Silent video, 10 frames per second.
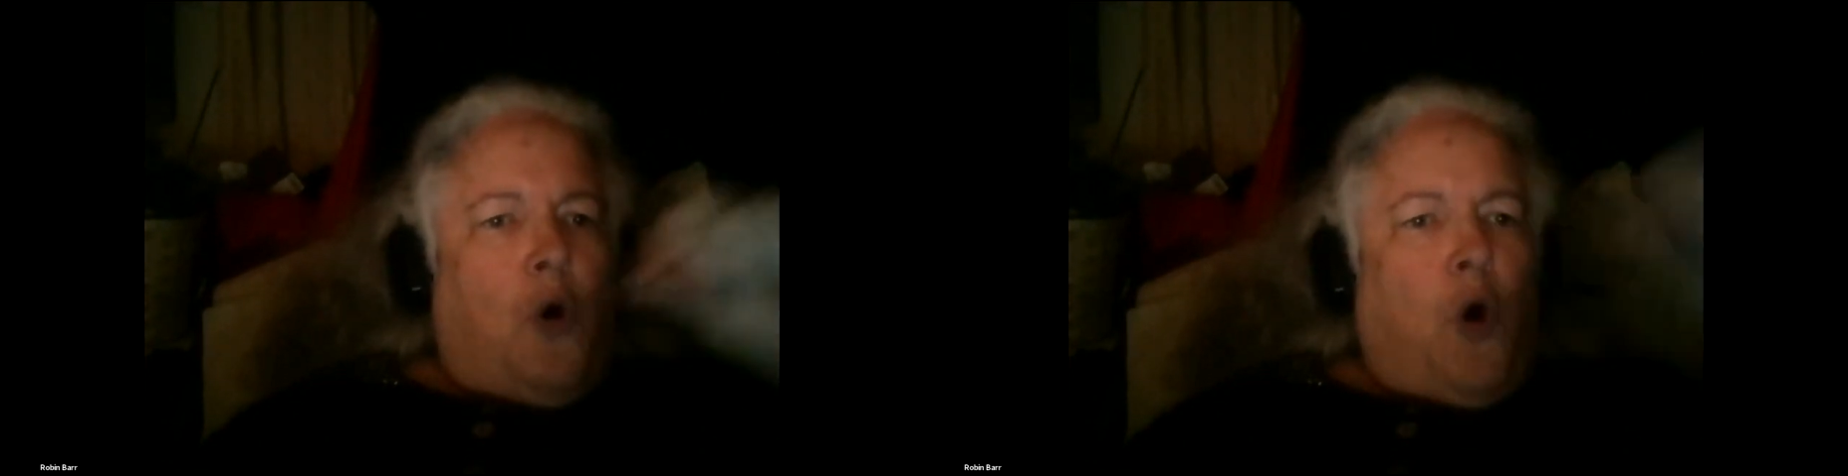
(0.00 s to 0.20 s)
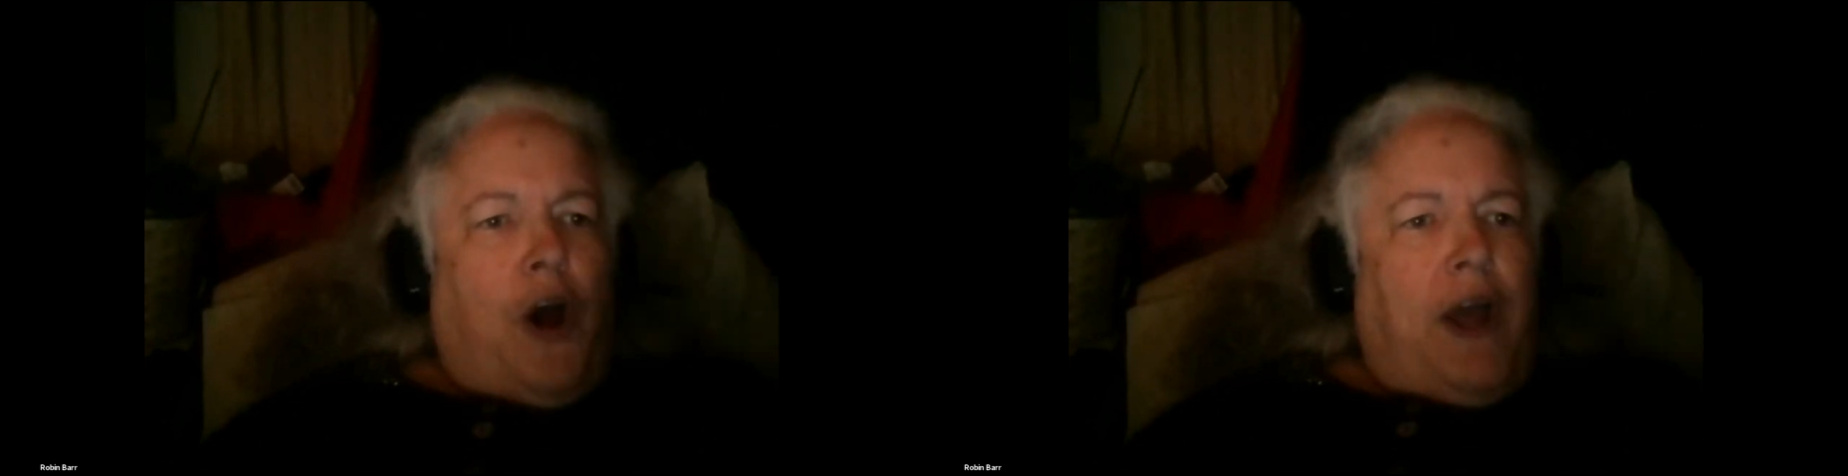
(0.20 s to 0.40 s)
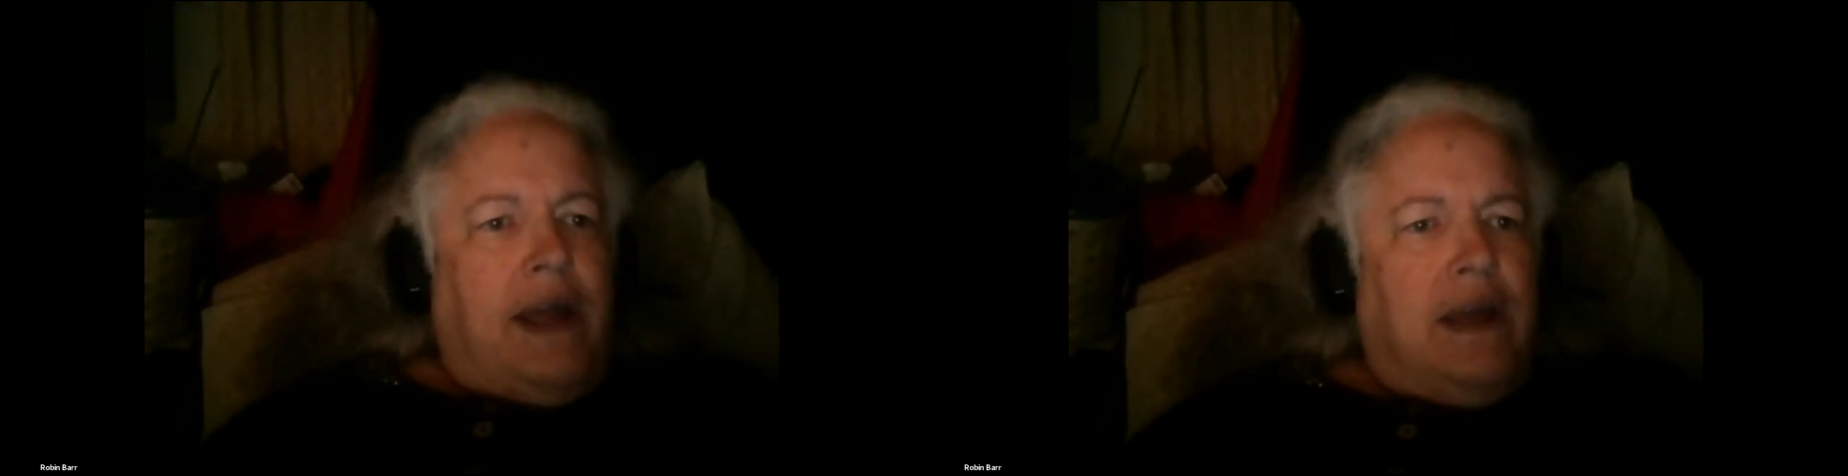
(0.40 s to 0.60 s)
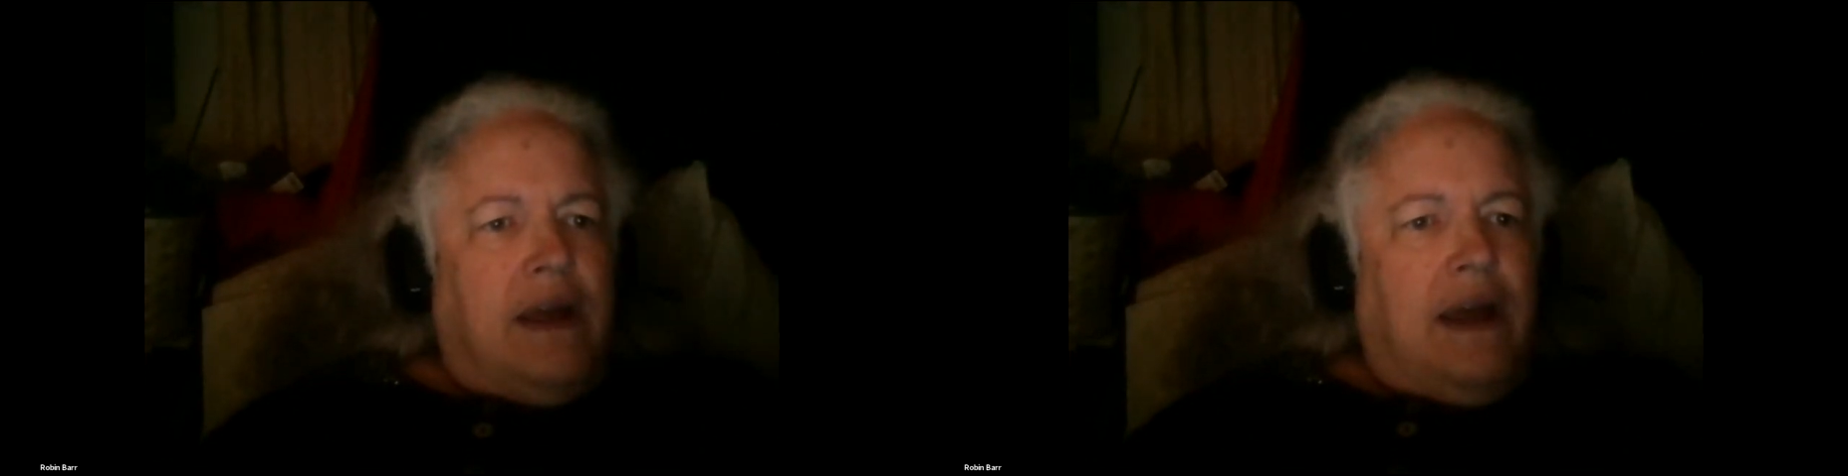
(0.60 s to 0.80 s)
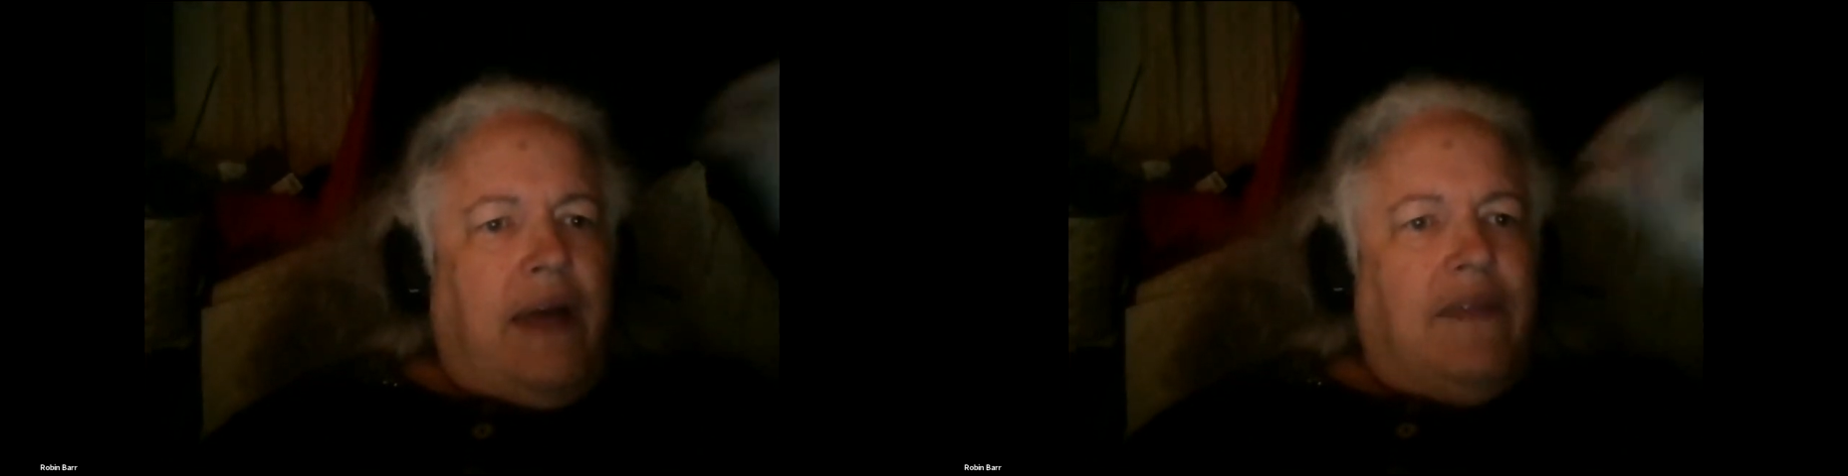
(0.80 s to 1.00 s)
oi
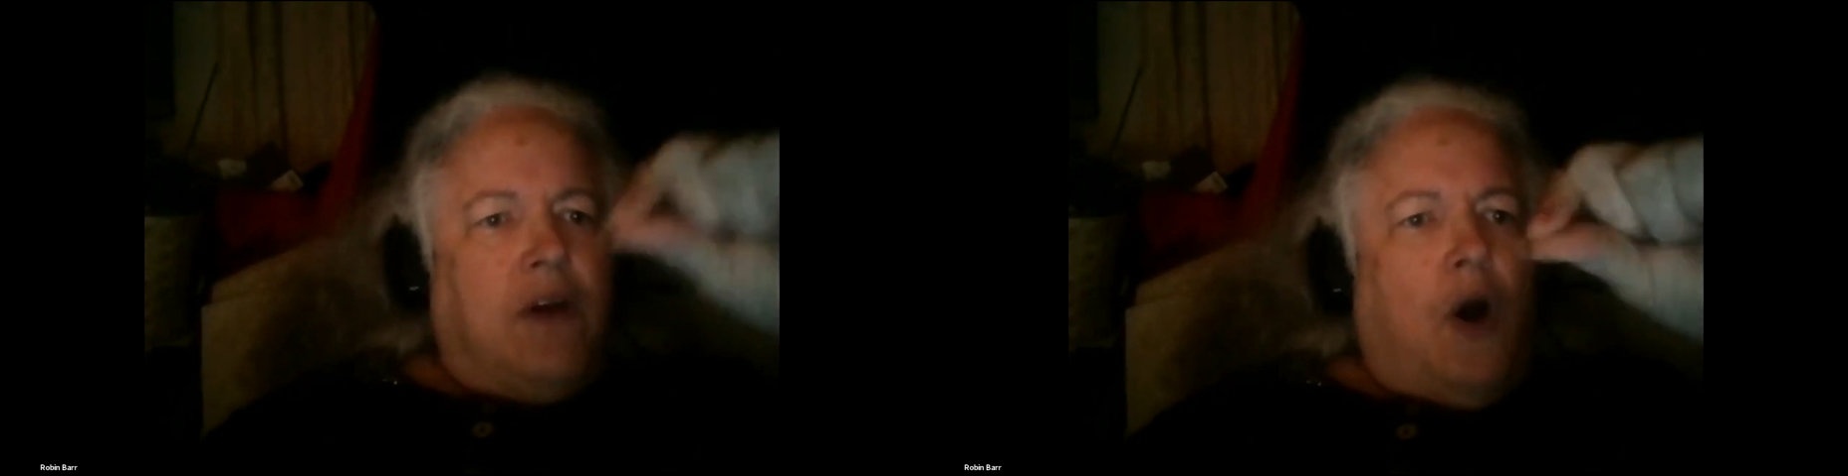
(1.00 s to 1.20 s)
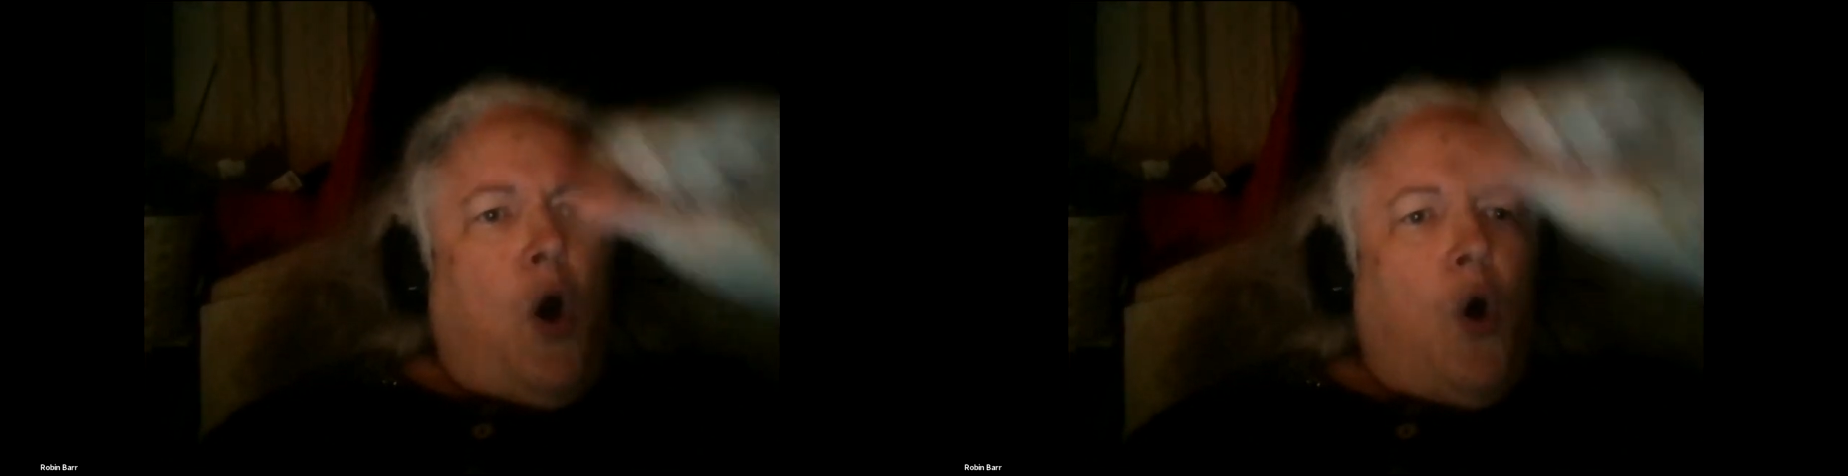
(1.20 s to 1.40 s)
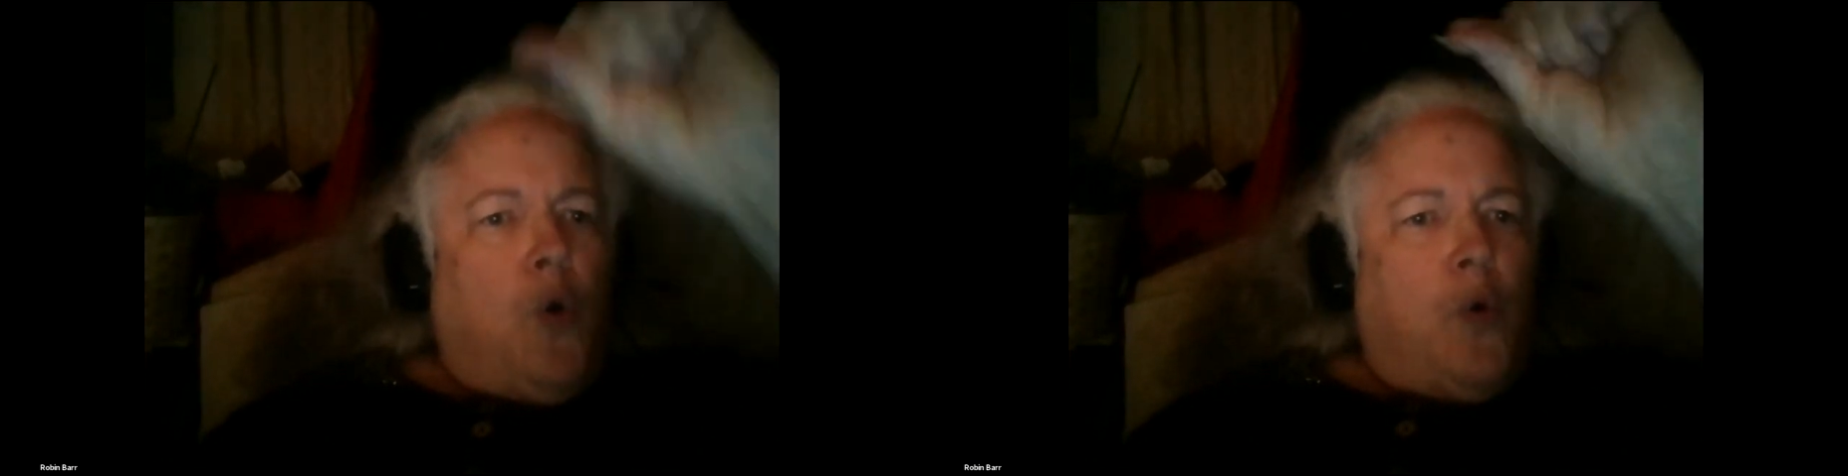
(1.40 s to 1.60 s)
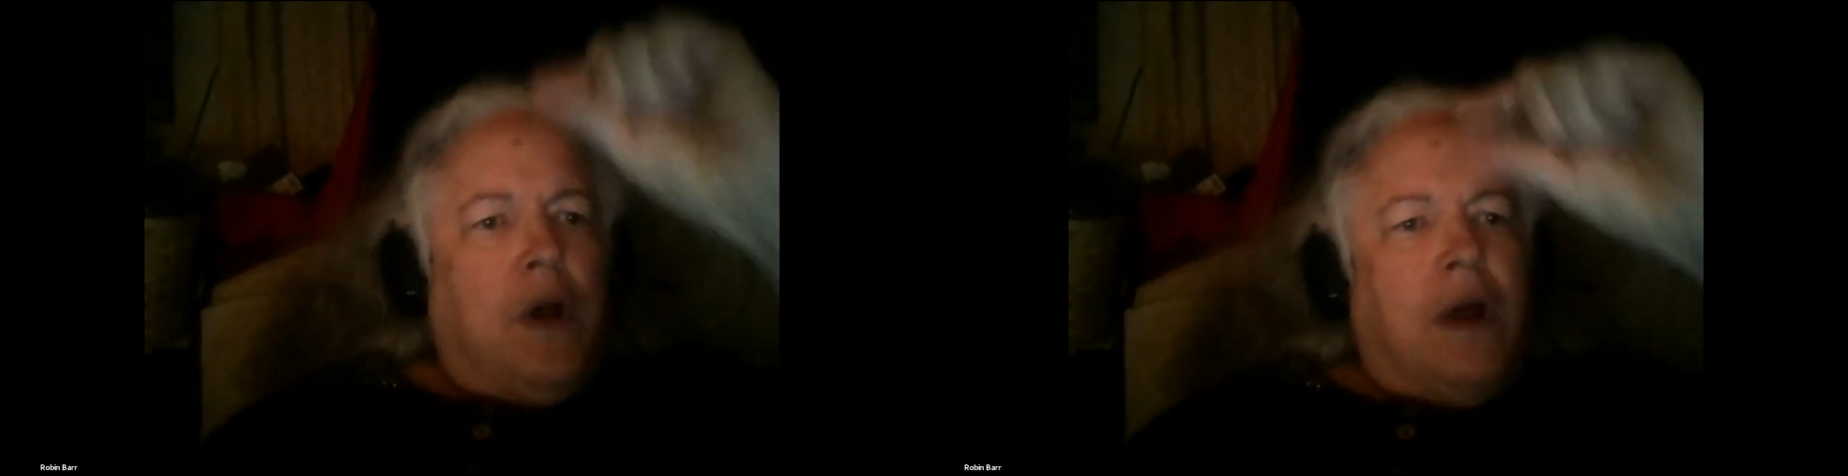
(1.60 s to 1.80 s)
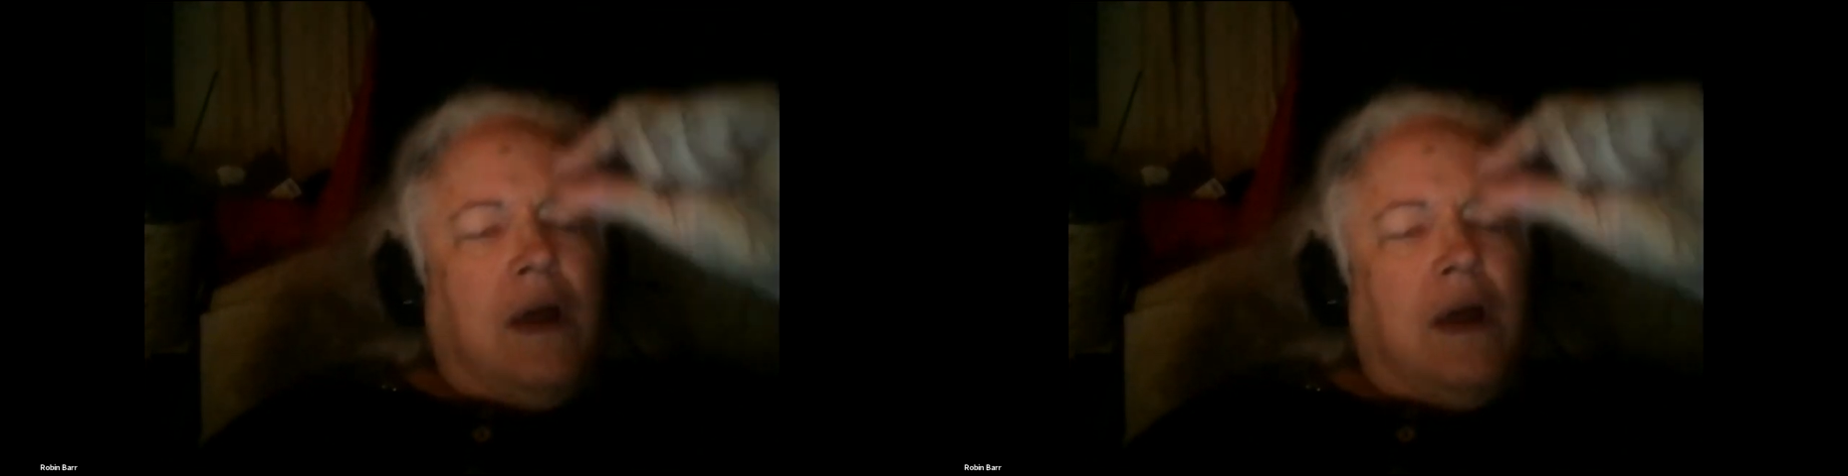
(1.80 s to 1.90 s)
and the o